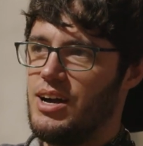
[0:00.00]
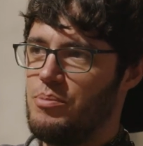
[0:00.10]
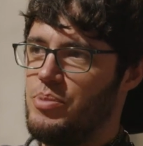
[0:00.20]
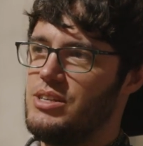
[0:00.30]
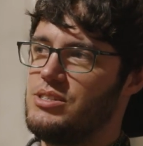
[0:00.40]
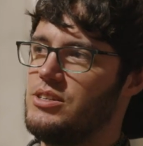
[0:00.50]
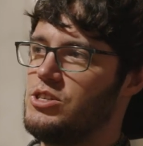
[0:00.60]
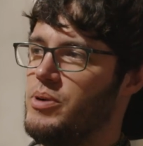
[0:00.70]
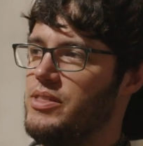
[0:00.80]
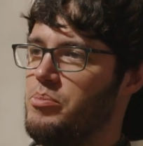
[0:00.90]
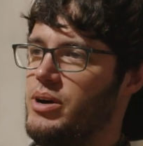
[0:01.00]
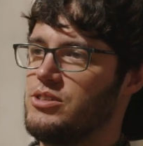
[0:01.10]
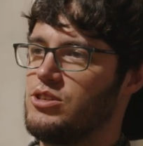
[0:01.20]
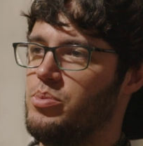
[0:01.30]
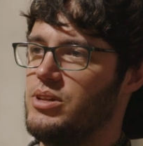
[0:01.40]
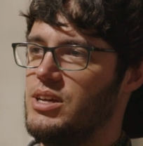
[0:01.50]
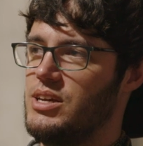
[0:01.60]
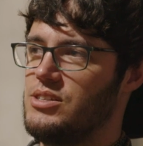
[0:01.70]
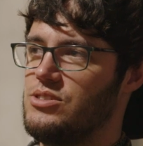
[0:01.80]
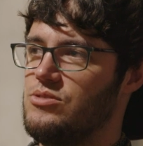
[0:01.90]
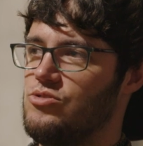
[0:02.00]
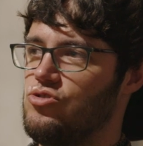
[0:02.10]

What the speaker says: I basically spent the past couple of years